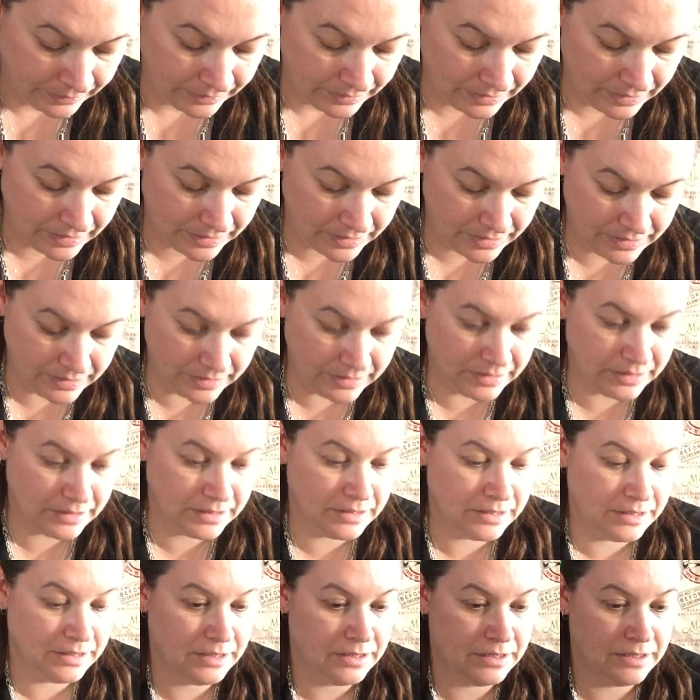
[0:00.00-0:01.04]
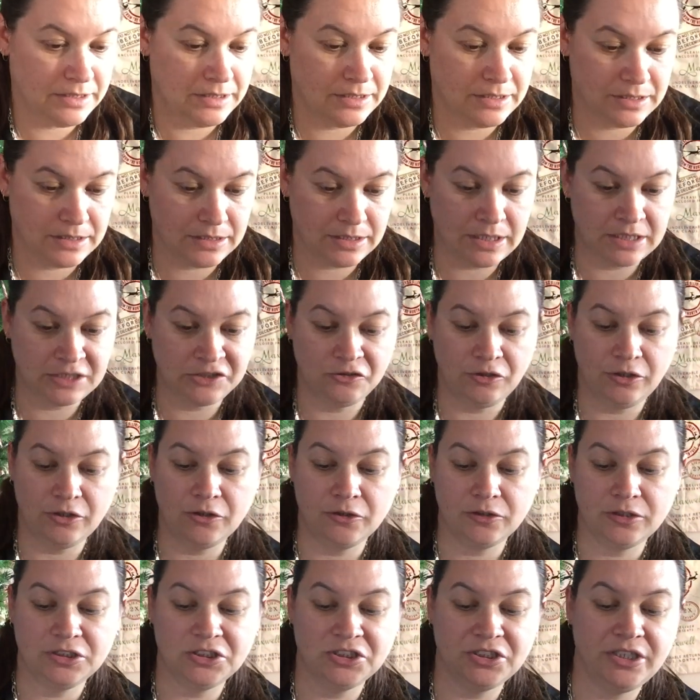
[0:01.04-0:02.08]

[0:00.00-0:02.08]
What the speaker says: This is Country Cottage